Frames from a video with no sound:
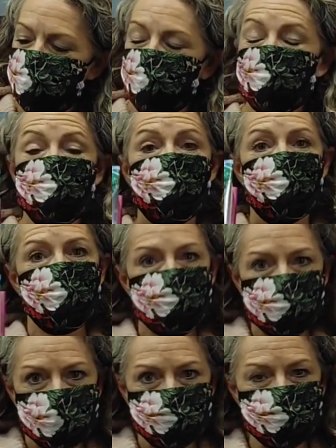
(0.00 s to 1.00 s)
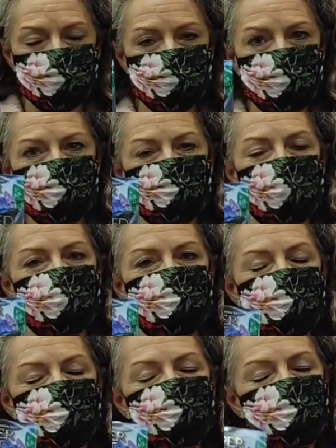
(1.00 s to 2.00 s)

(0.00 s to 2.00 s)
This is in the same universe, but it's